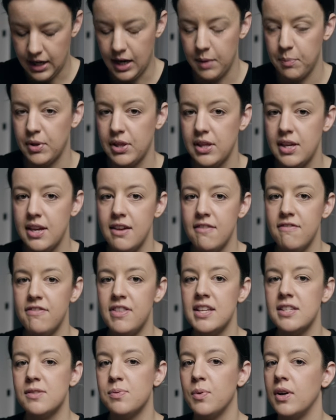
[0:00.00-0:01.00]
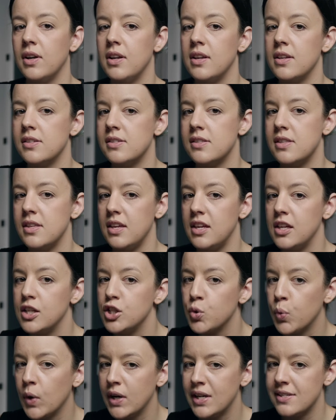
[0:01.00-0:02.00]
And I believe this one is the
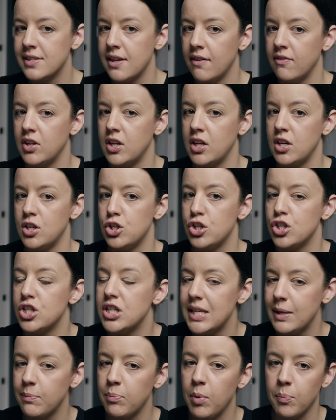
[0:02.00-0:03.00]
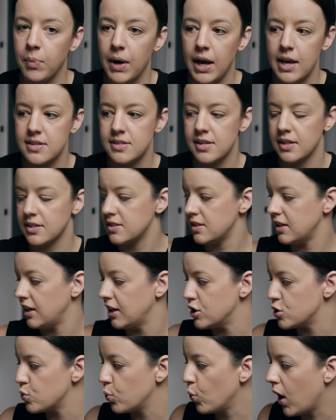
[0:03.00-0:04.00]
27 inch deep by 60
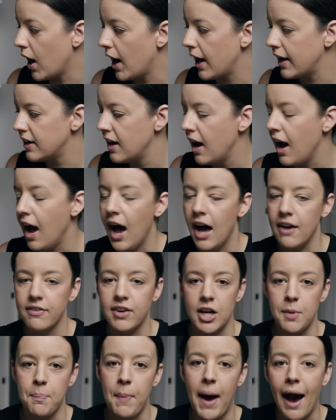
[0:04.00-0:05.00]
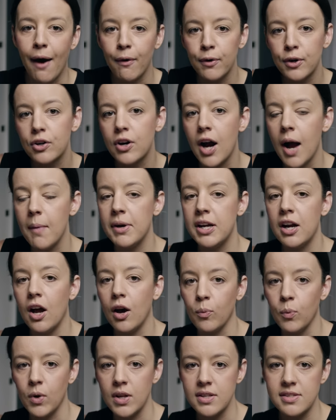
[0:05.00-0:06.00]
inch wide. I've got a power grommet
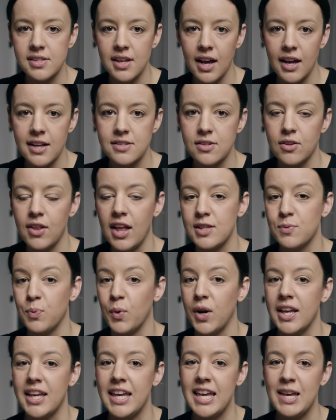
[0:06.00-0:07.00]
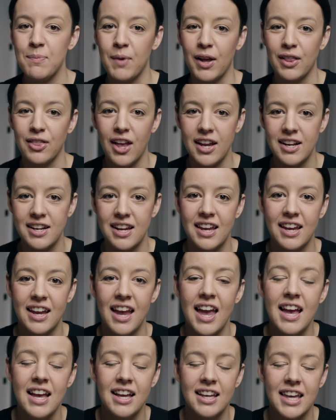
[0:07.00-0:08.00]
on one side, so that's what I keep my lightning
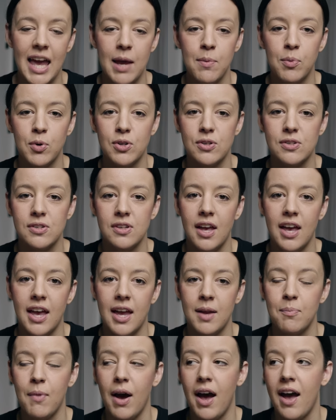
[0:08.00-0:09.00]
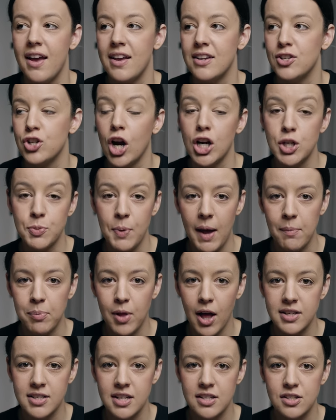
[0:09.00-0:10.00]
cable cable and my charge pad
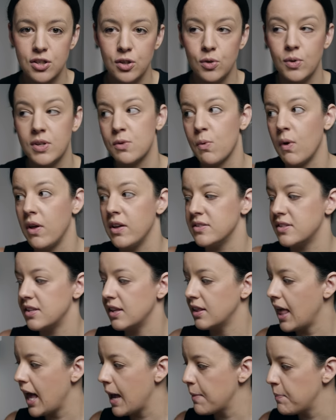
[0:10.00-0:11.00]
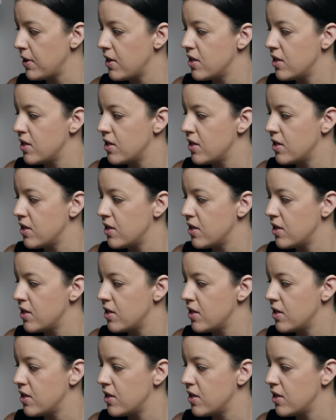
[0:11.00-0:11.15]
plugged into as well as the lamp.